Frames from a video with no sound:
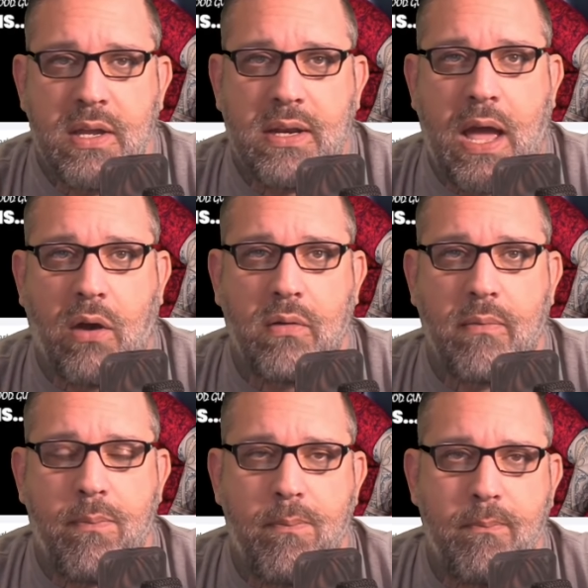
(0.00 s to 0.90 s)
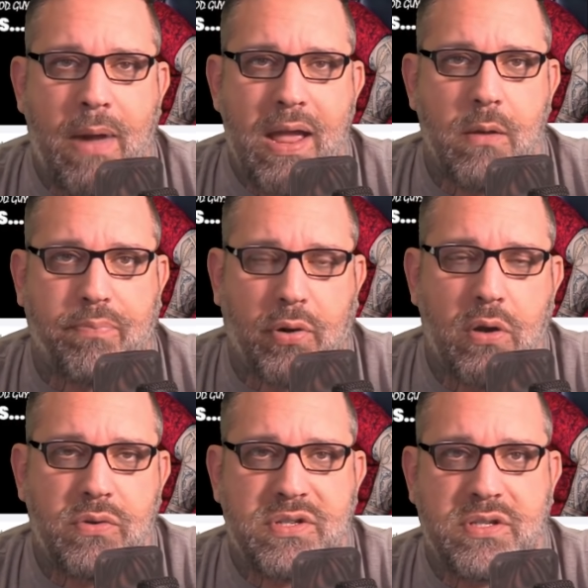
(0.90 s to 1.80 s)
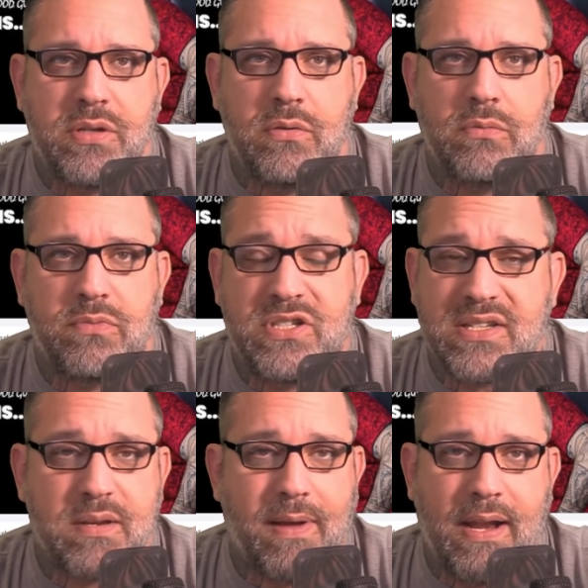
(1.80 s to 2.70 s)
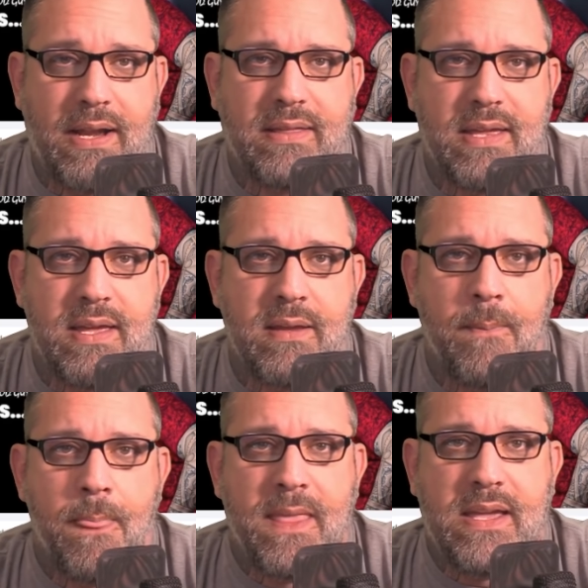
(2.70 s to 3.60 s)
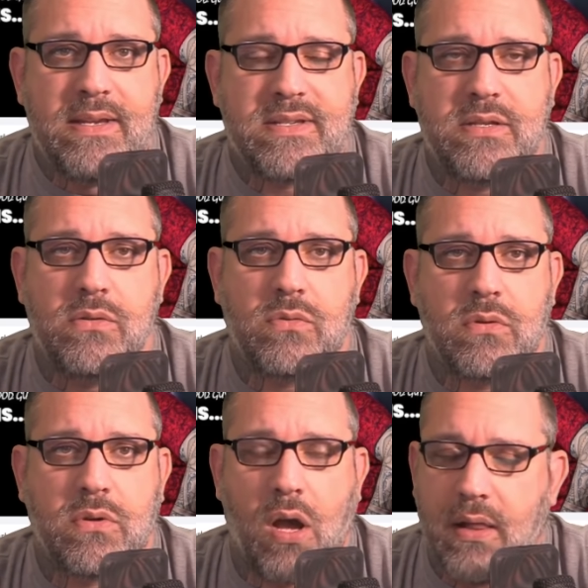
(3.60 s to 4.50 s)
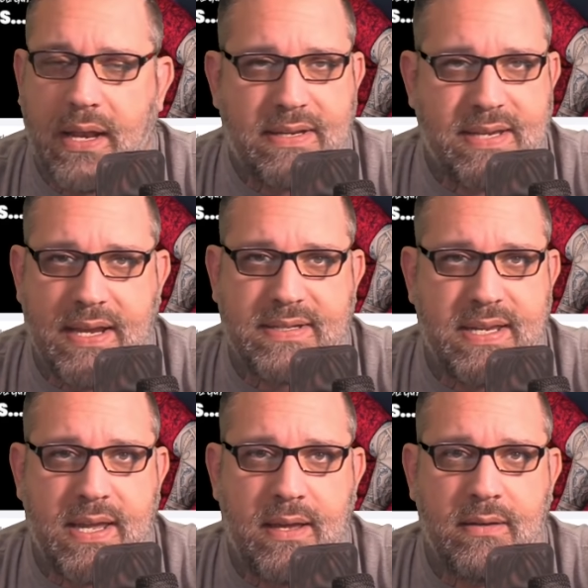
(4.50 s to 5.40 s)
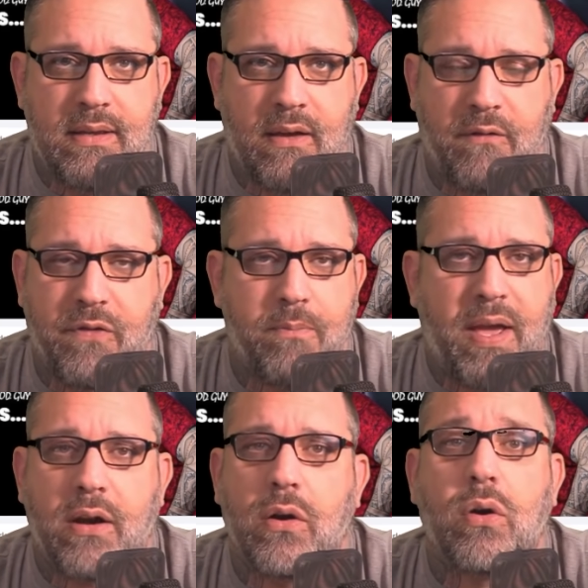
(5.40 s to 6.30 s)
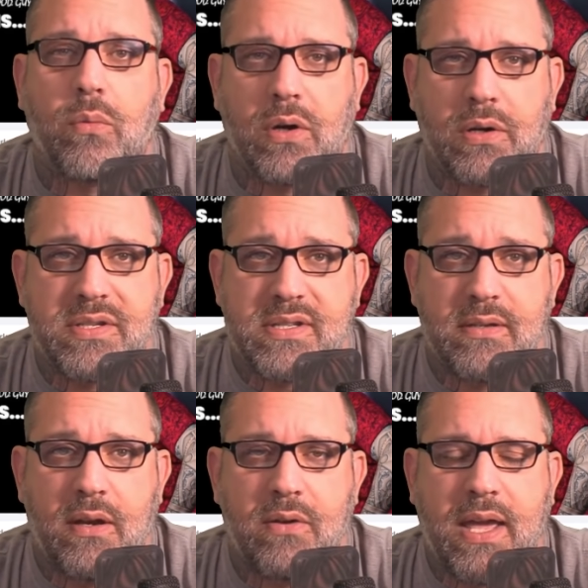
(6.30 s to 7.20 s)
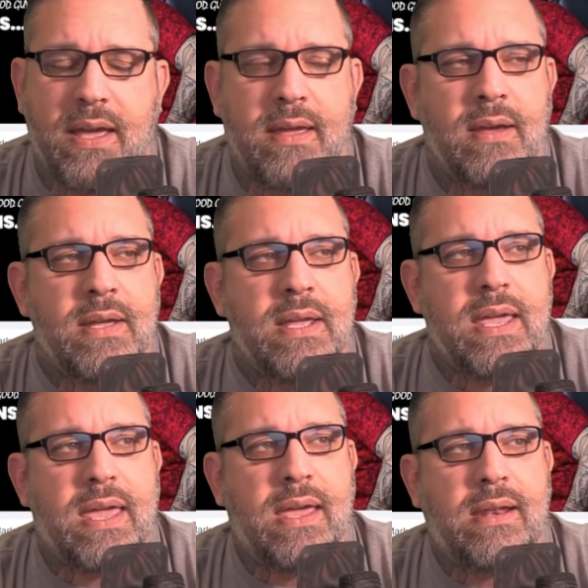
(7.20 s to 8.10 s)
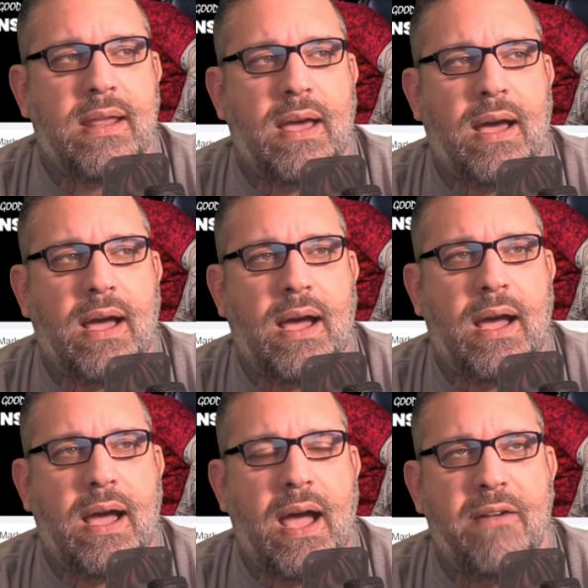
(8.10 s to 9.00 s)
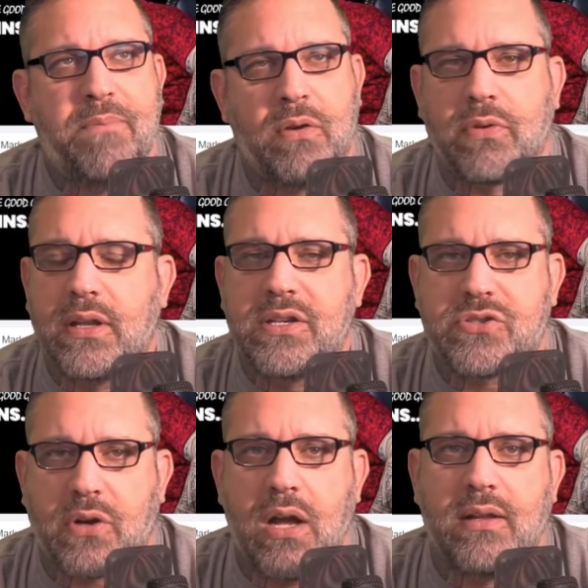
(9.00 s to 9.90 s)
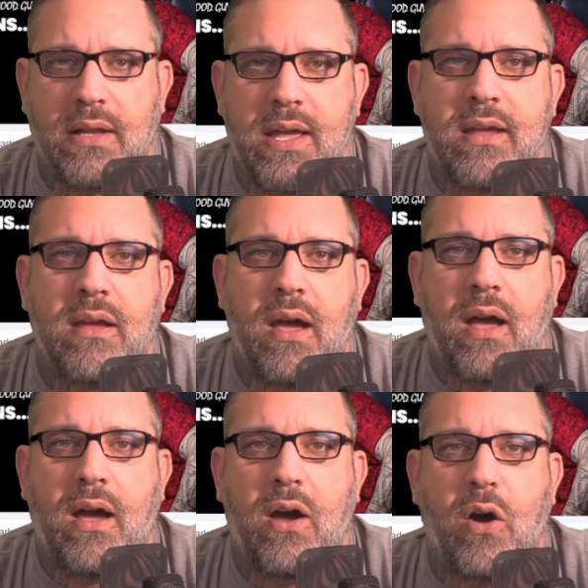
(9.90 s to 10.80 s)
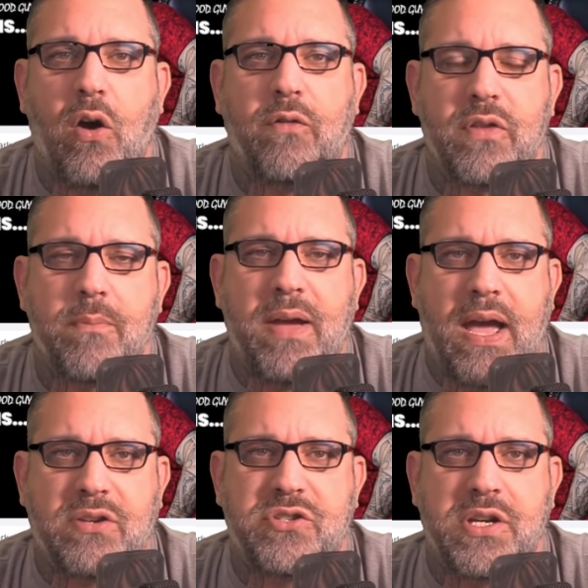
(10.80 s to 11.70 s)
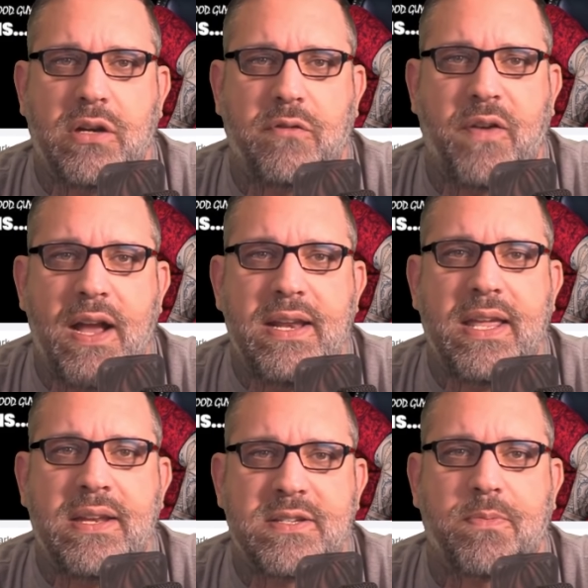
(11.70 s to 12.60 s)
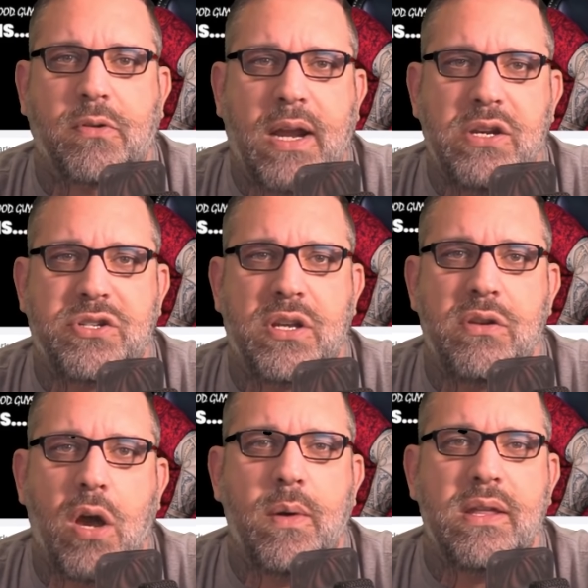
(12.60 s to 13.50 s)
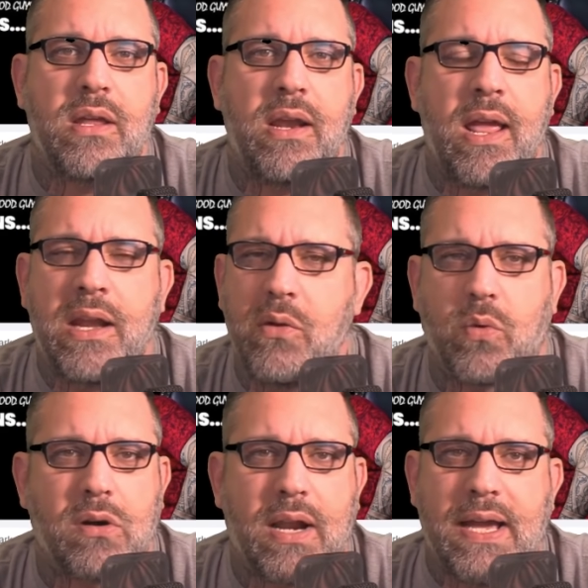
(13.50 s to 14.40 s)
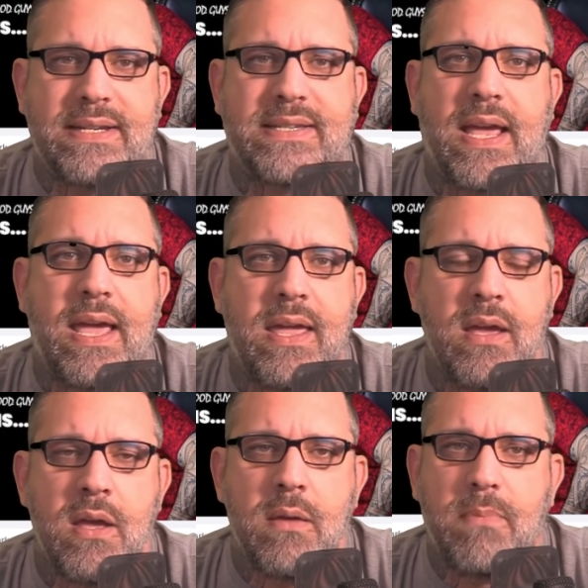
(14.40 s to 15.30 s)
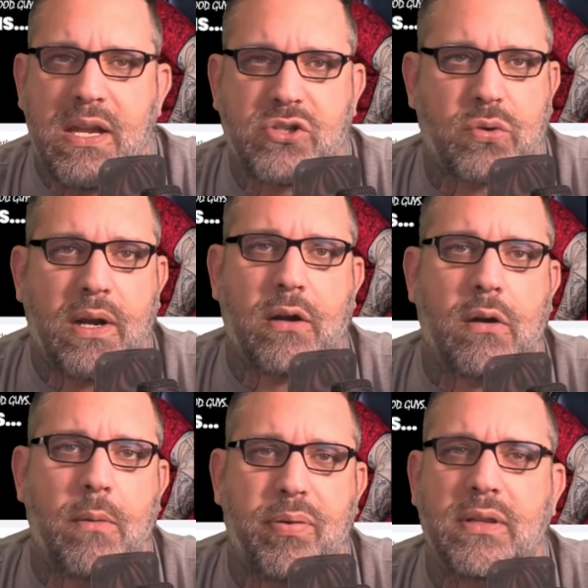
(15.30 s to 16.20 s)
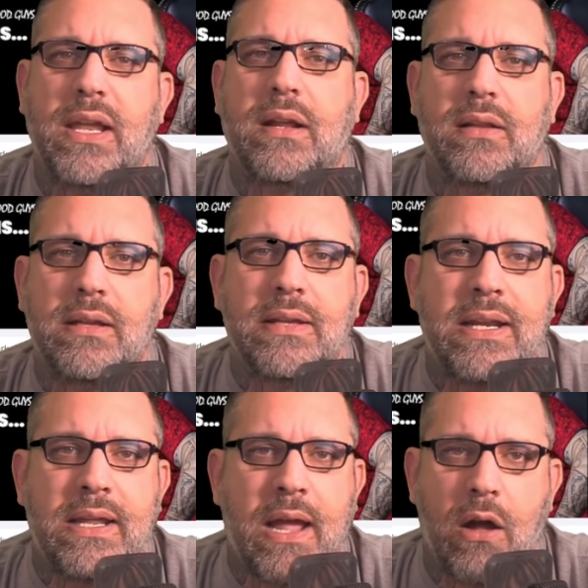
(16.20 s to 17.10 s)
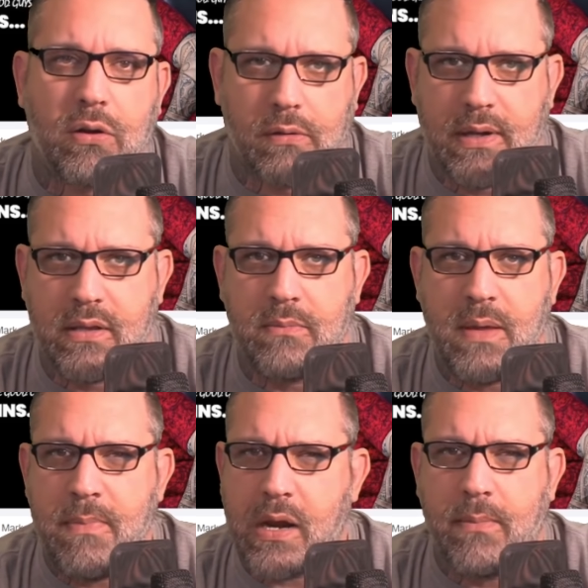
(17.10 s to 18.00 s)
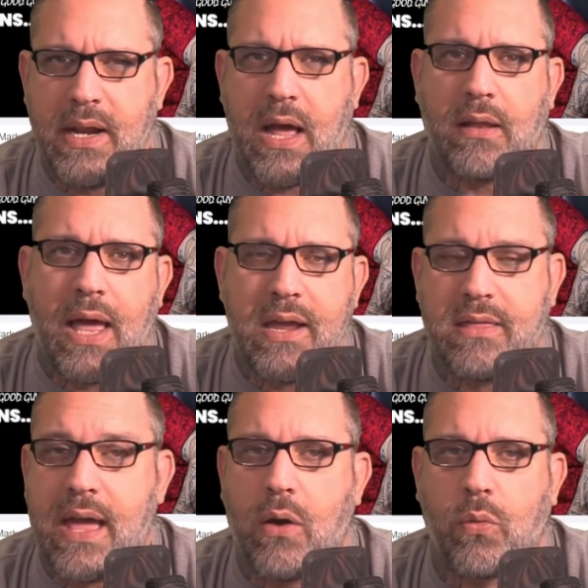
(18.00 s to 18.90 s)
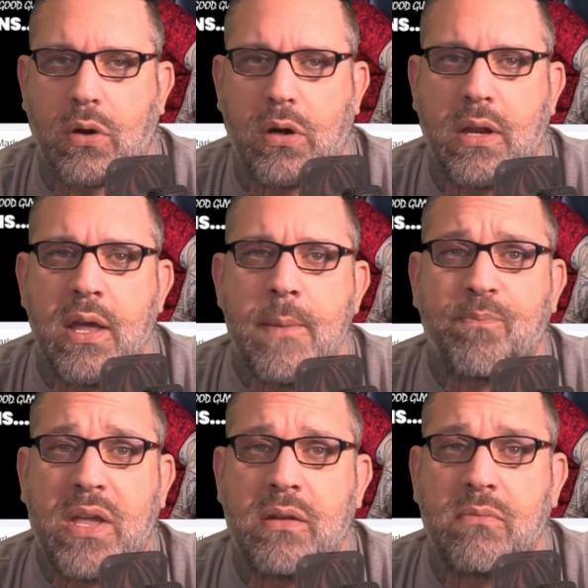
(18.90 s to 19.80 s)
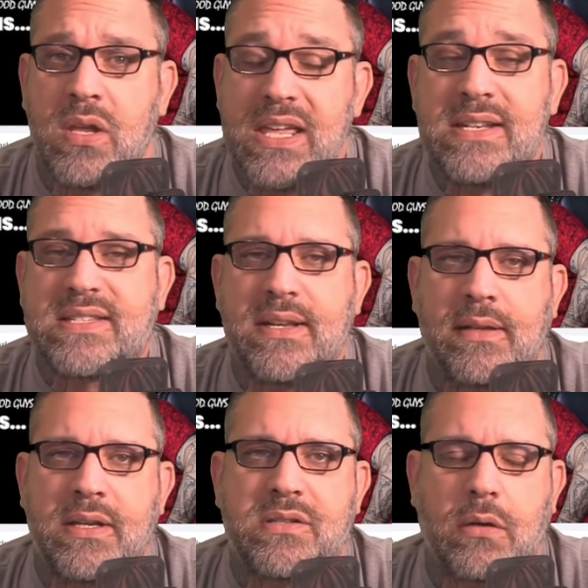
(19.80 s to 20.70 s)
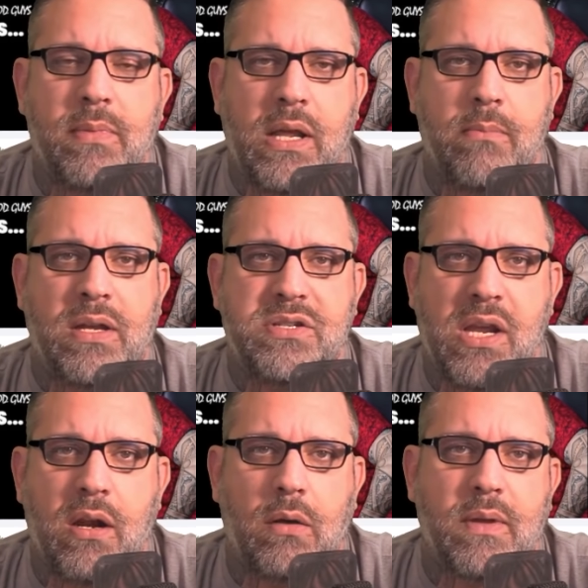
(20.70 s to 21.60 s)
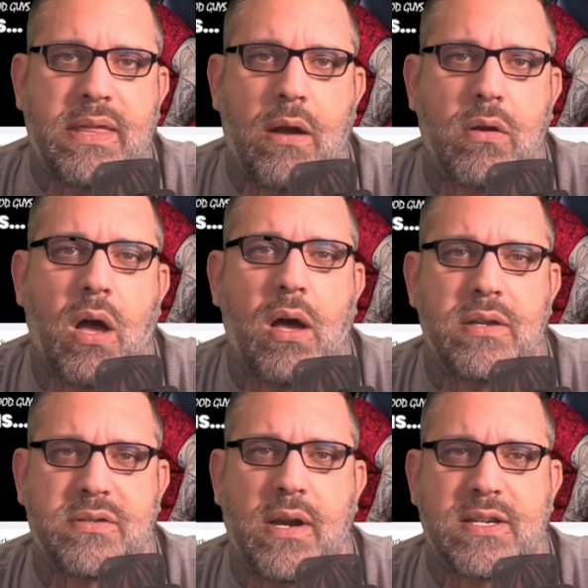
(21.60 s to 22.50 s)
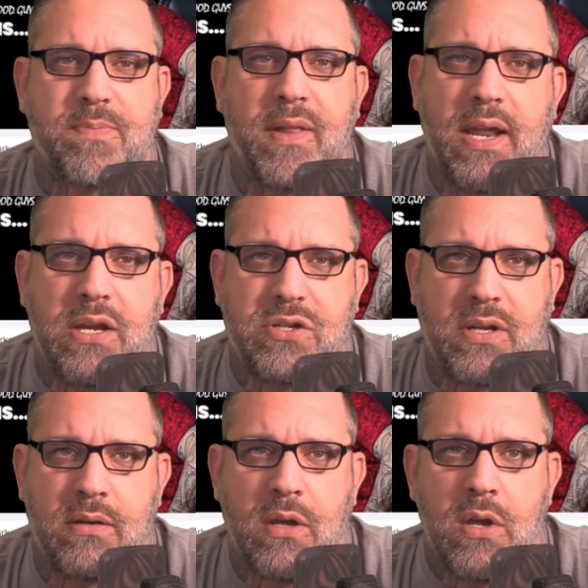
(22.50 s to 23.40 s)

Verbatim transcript: Now, my approach to just about anything is to call it as I see it, uh, for better or worse. Okay. And I, have been really struggling uh, over the past year finding inspiration, knowing that any word I say may trigger a politically leaning algorithm that may or may not like that word and instantly terminate my channel without cause or explanation,